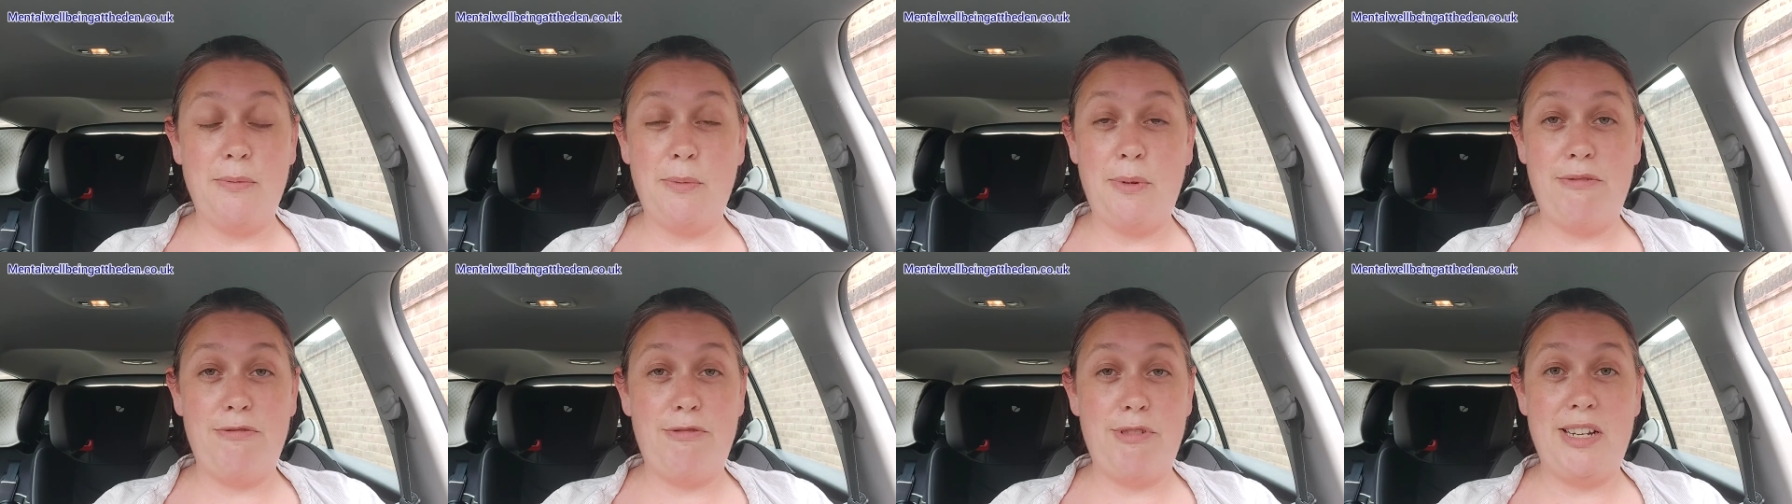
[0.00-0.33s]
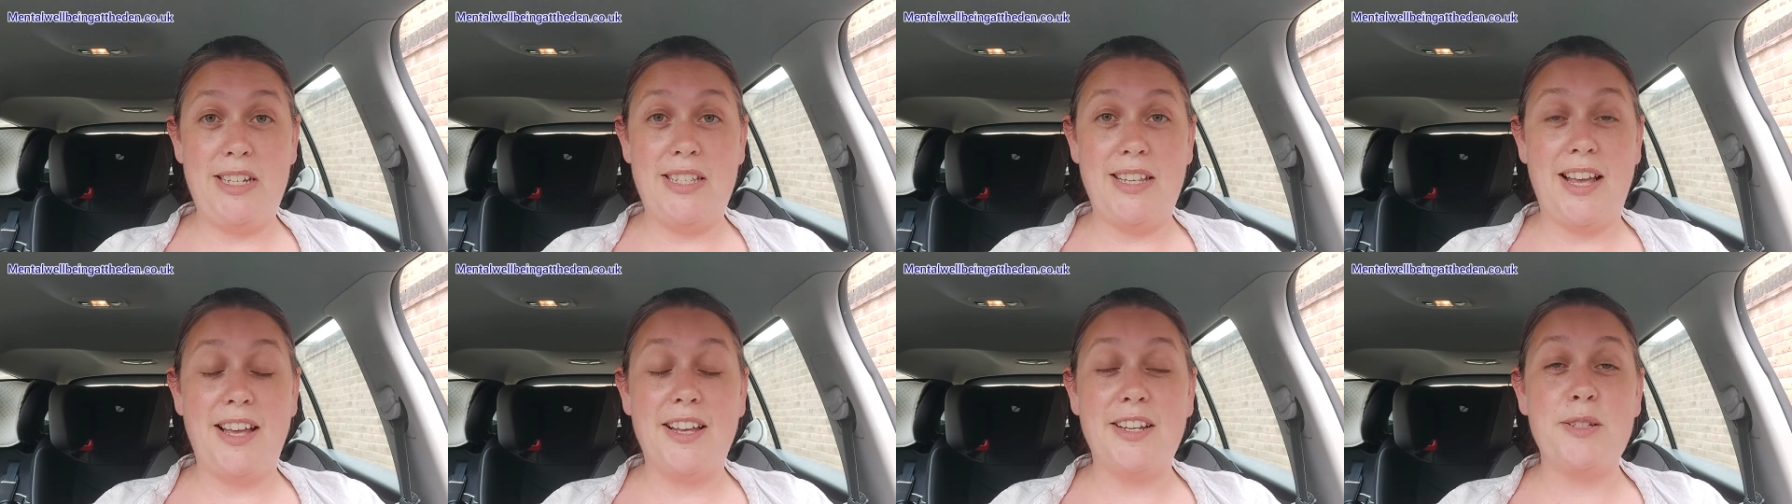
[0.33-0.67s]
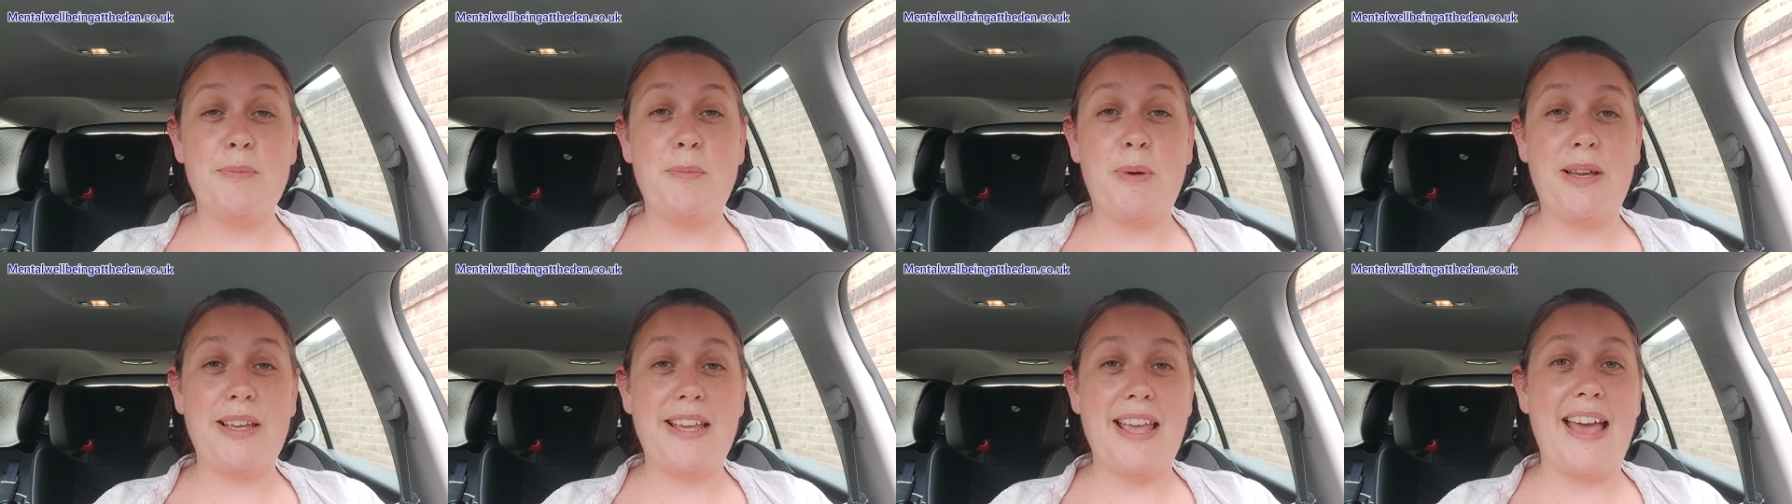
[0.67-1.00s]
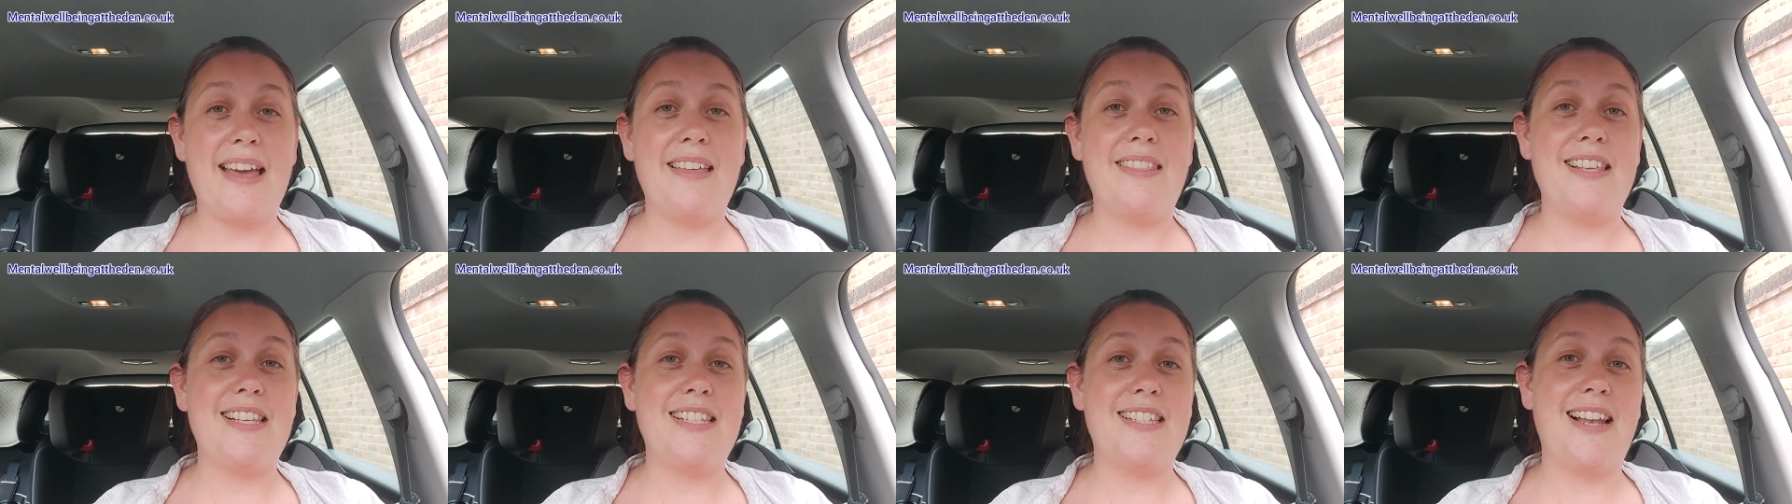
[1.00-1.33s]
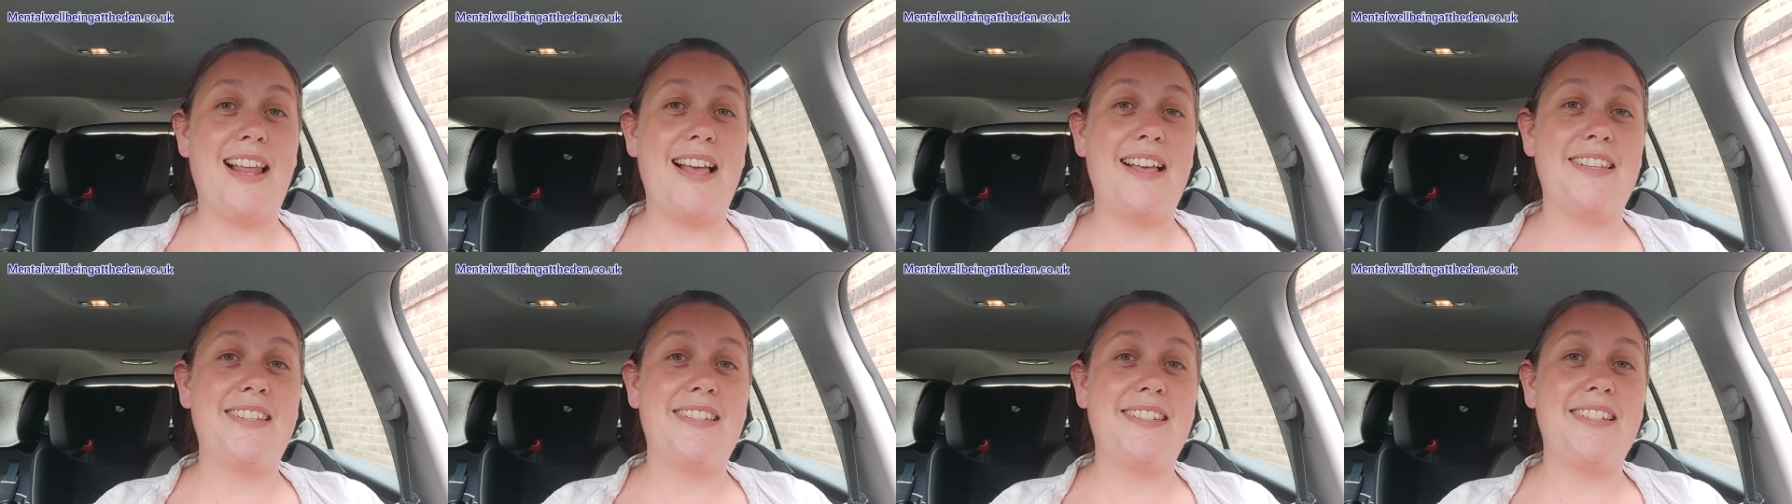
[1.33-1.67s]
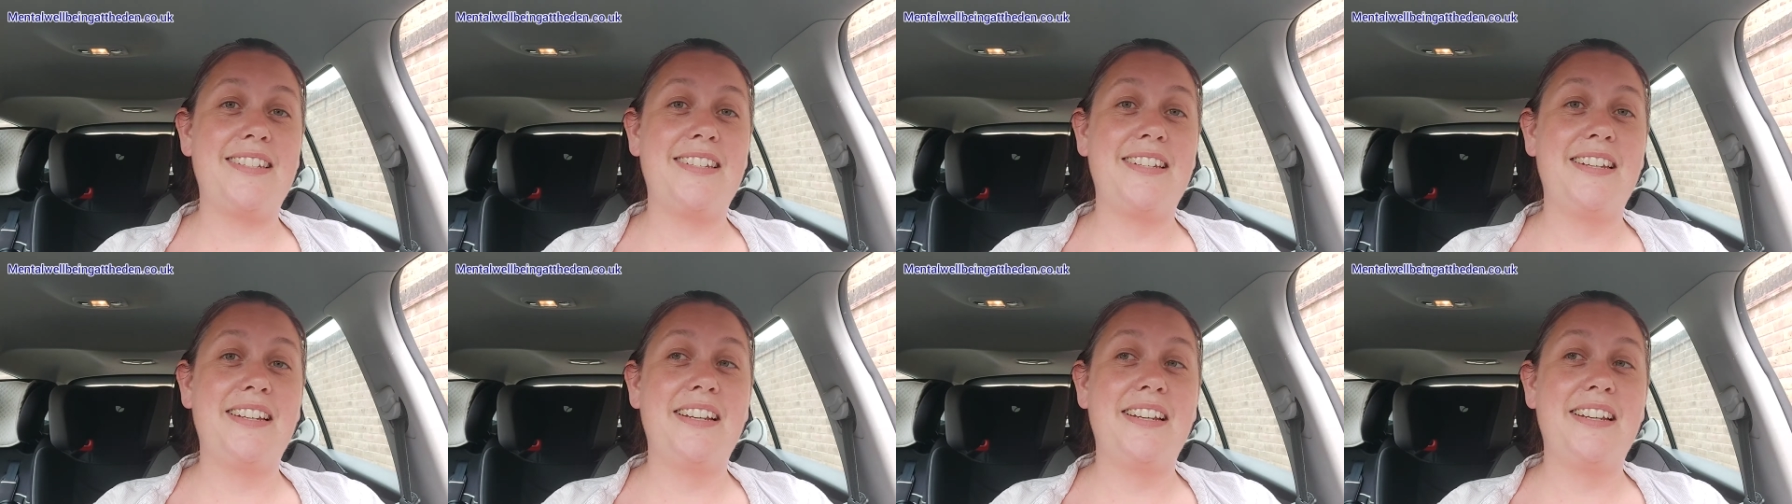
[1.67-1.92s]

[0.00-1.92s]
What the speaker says: with research, but yeah, this last